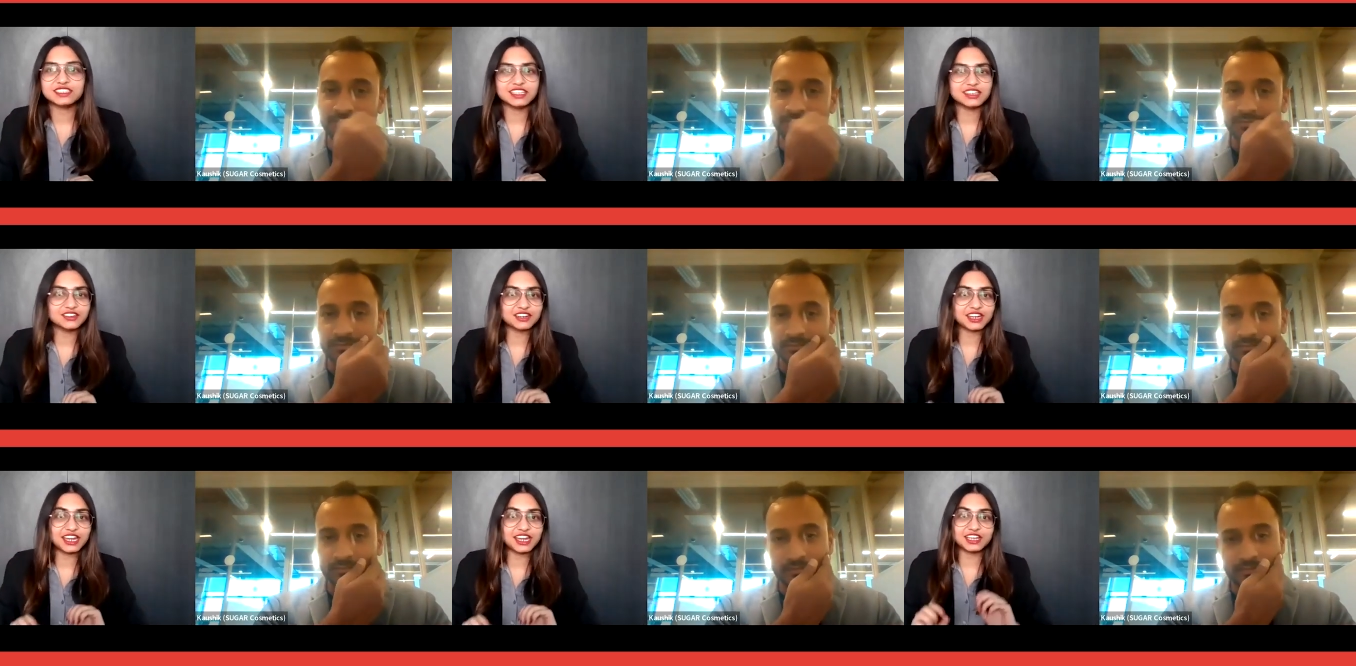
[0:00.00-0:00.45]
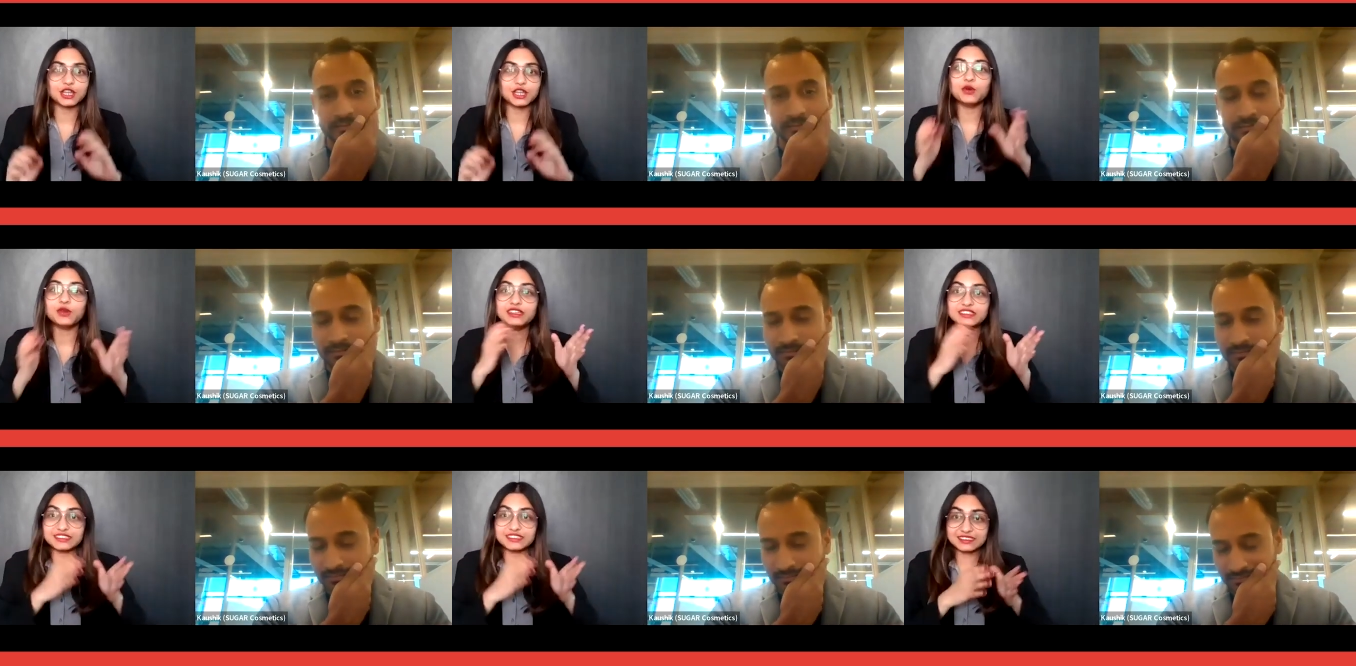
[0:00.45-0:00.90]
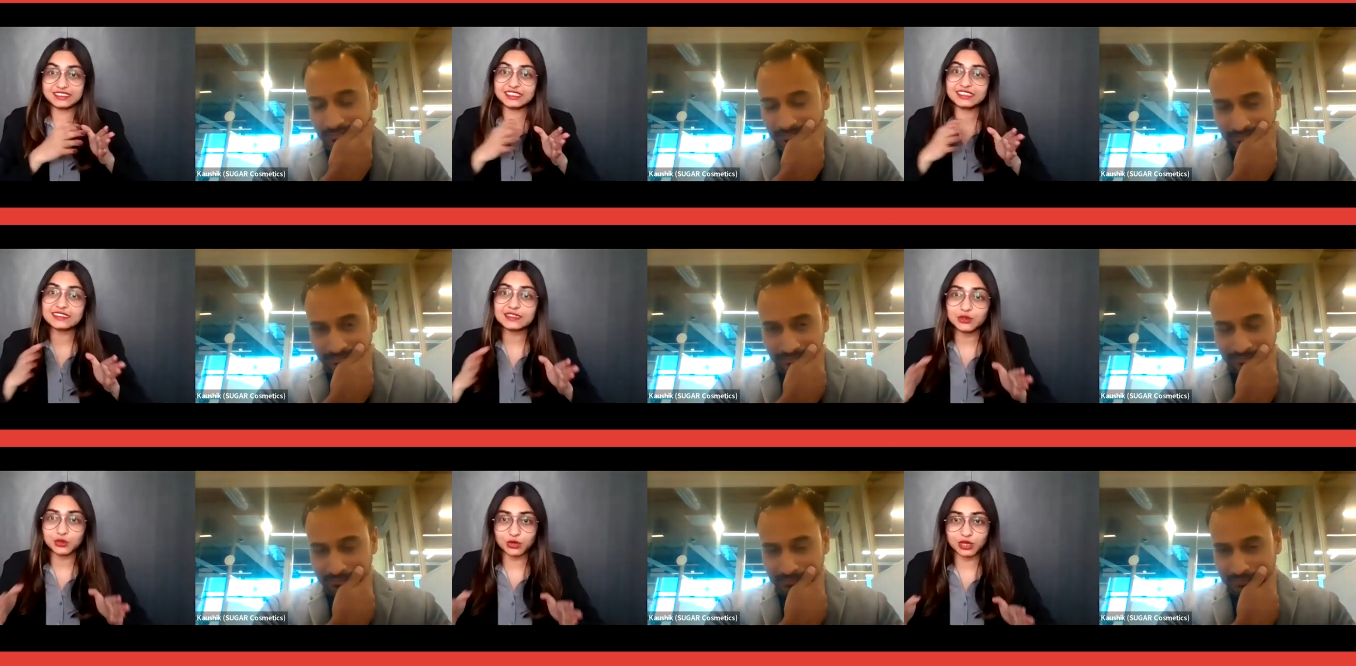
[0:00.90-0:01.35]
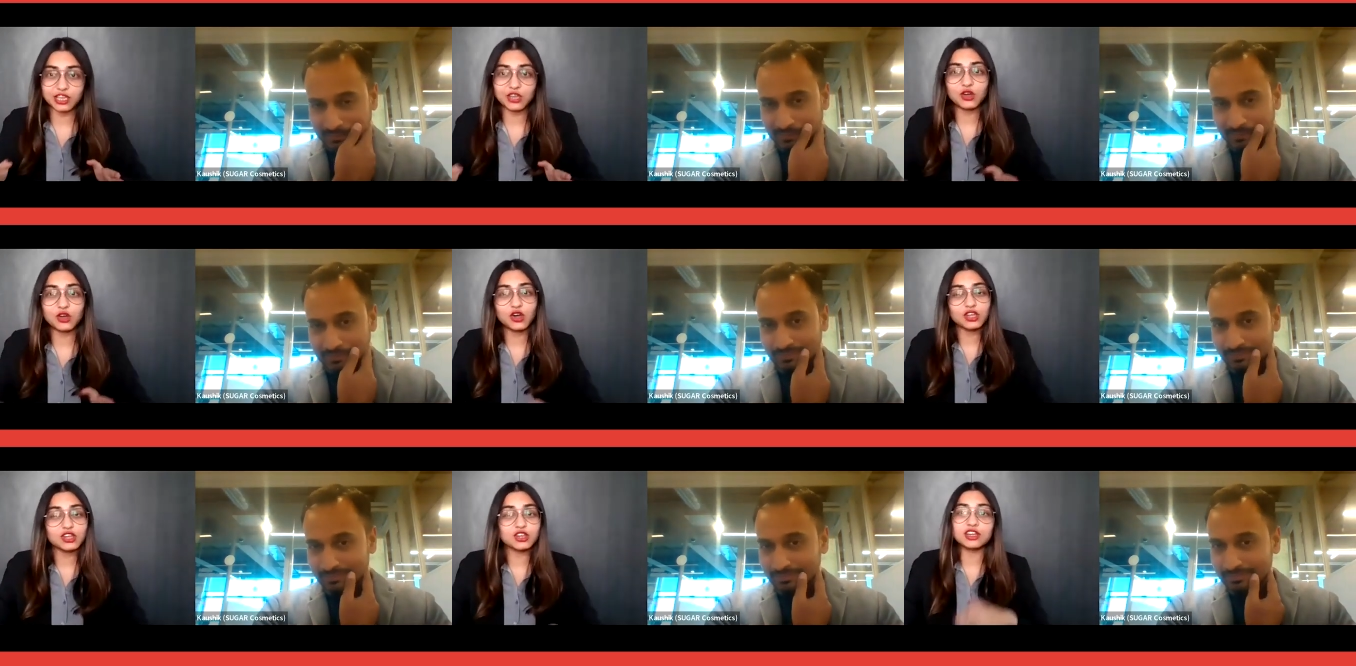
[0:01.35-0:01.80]
Speaker 1: seeing right now is this going
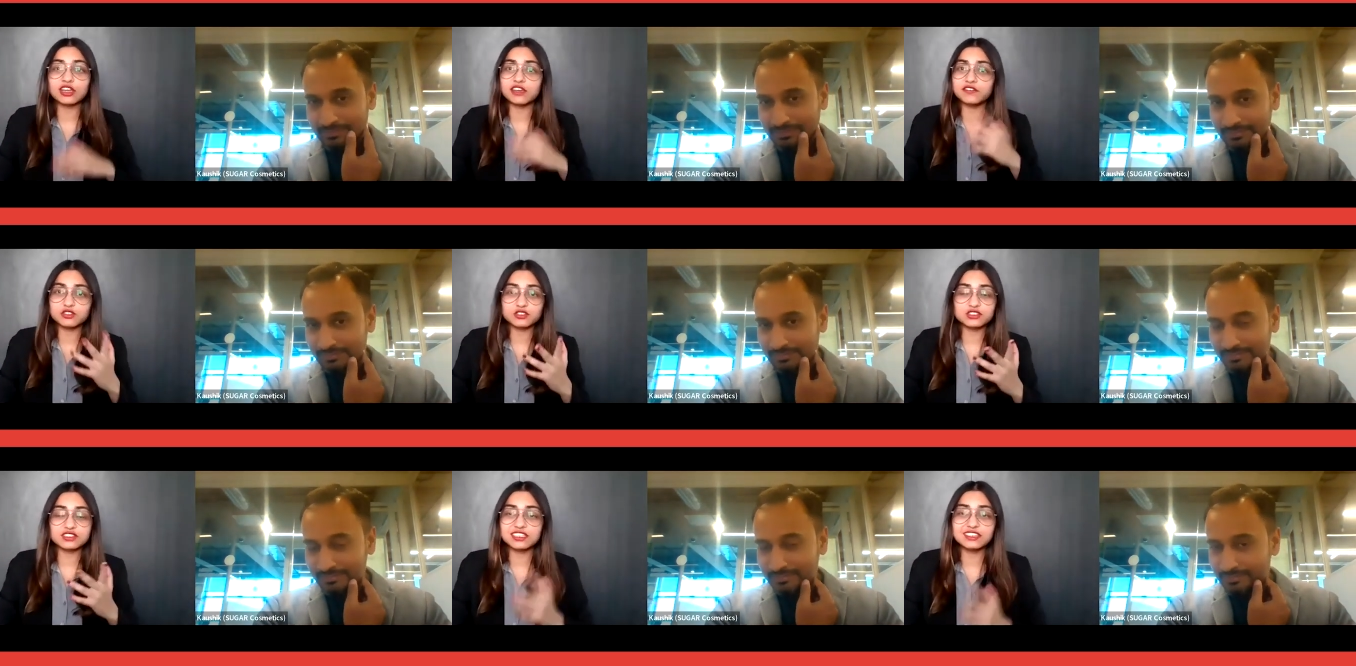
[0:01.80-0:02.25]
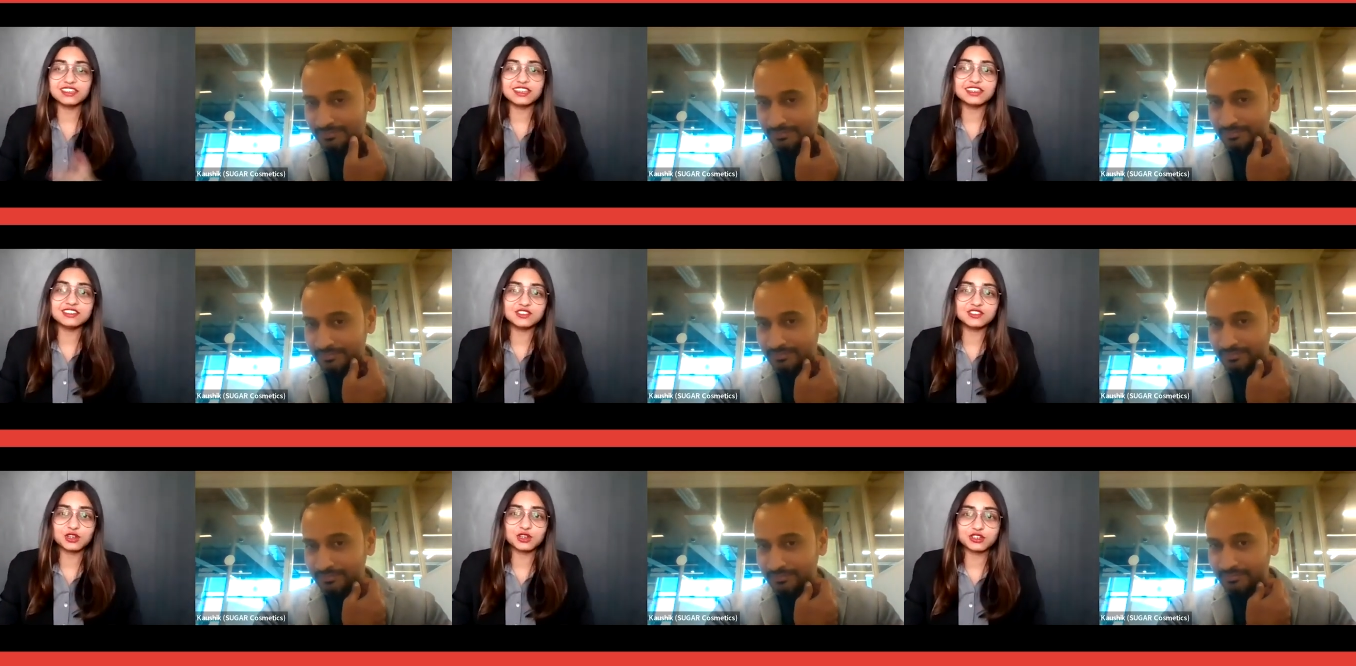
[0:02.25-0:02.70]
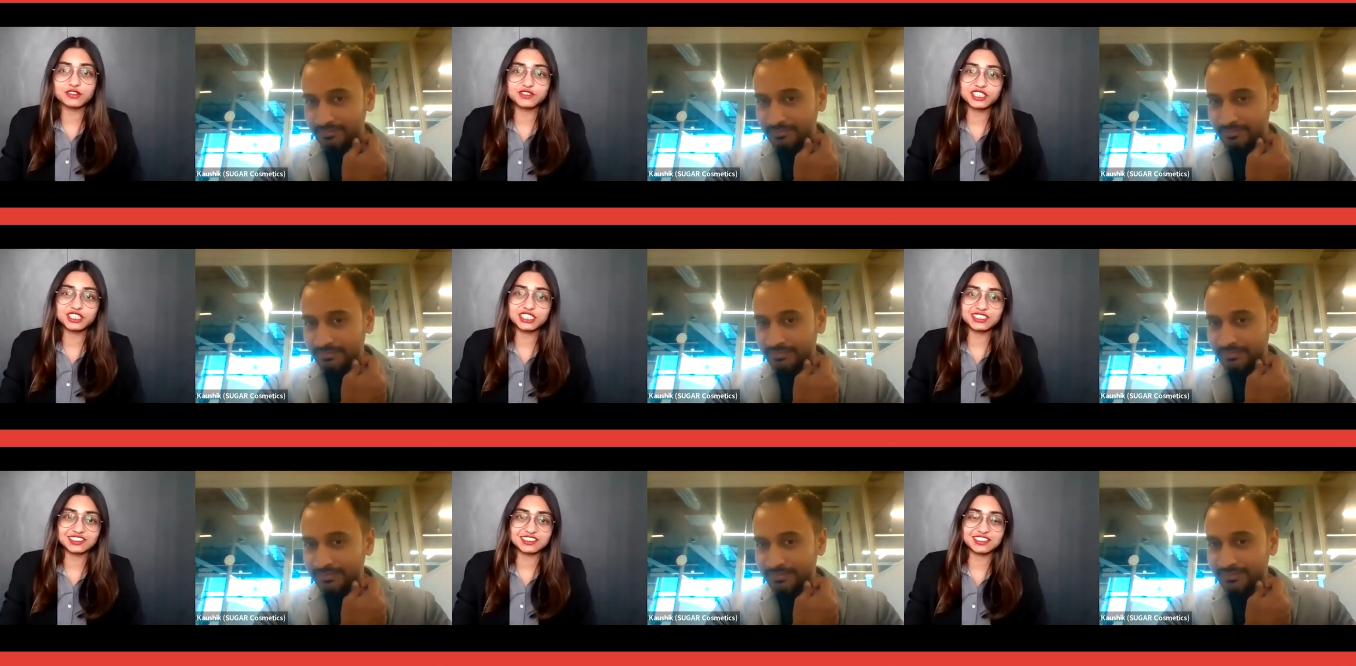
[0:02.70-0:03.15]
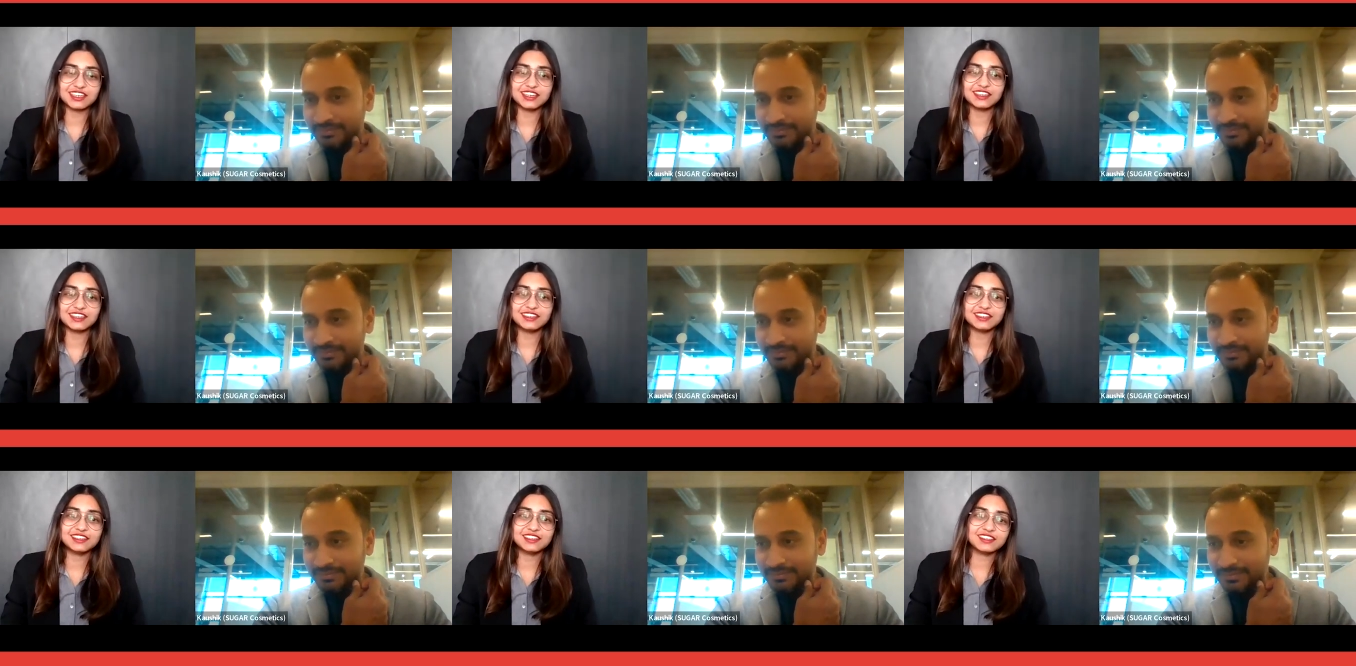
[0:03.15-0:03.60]
on or have you seen any sort of change there
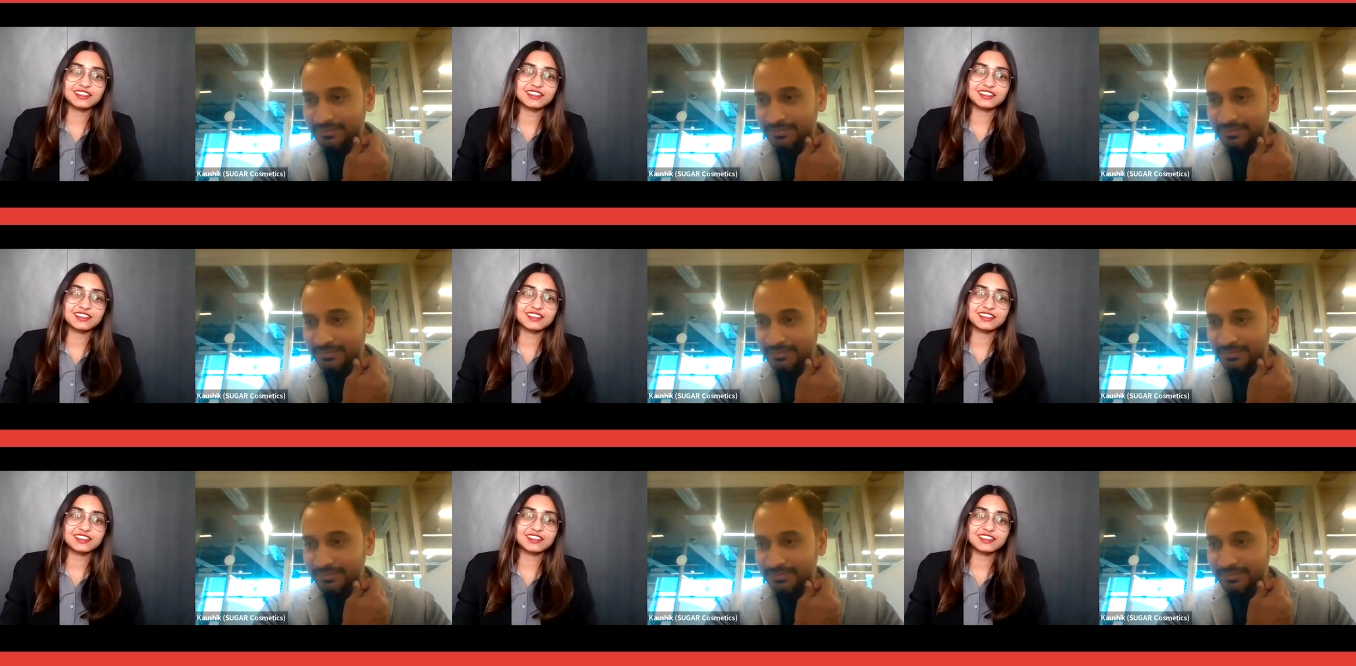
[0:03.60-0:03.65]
